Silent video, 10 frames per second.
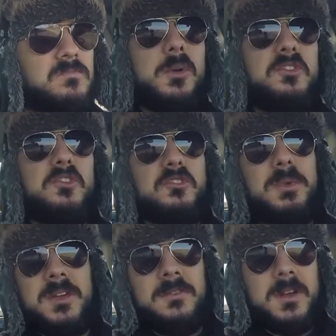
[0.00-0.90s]
I always used to
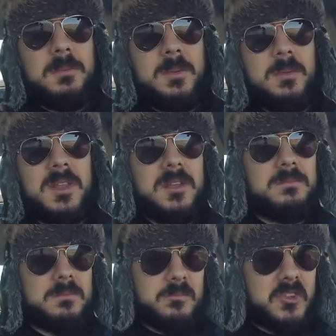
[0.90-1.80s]
make fun of people that
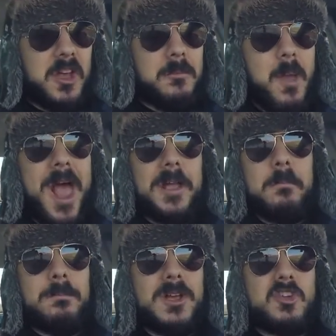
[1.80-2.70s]
said, hey,
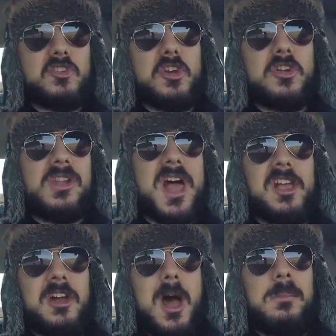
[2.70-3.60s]
make sure you
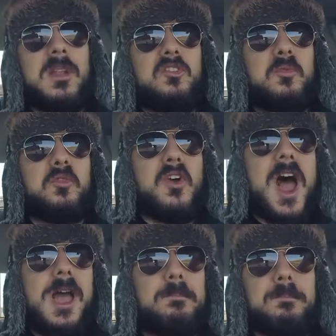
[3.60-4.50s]
like, comment, and
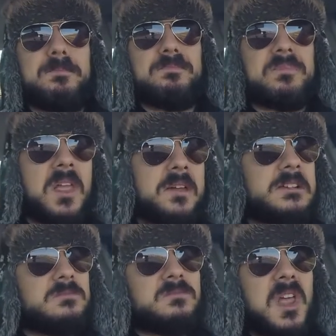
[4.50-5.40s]
subscribe.
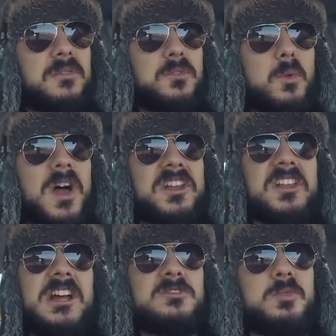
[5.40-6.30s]
And if you want to
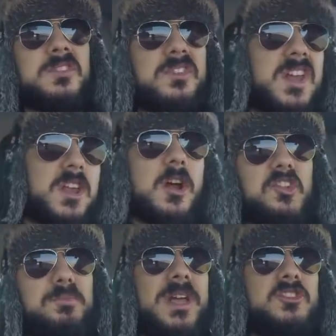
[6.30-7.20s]
catch more
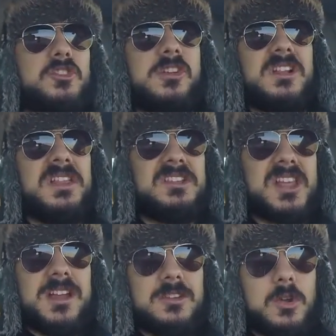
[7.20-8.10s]
videos, make sure you click
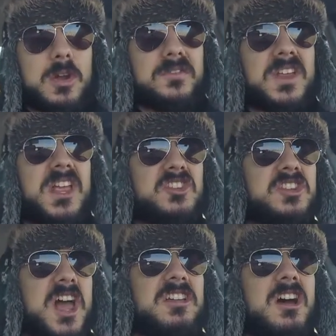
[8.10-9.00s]
that
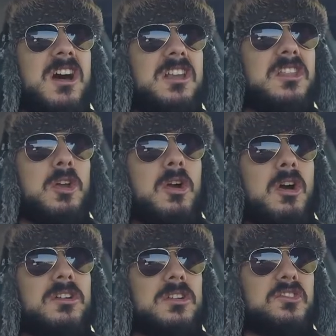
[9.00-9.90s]
notification icon on the
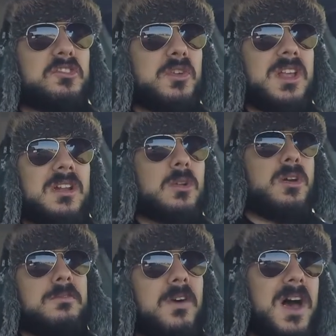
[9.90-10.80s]
corner so you get
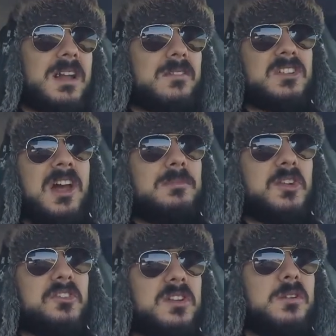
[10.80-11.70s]
notified every time
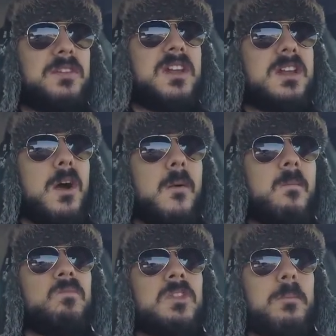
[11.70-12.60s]
there's a new video.
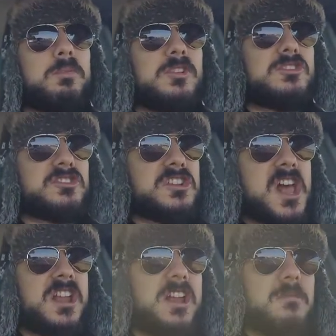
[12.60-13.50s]

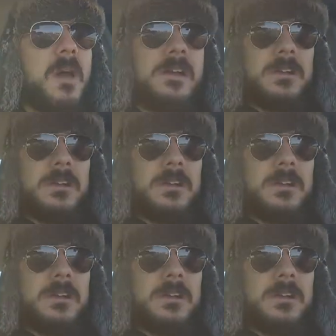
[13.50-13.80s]
Appreciate it.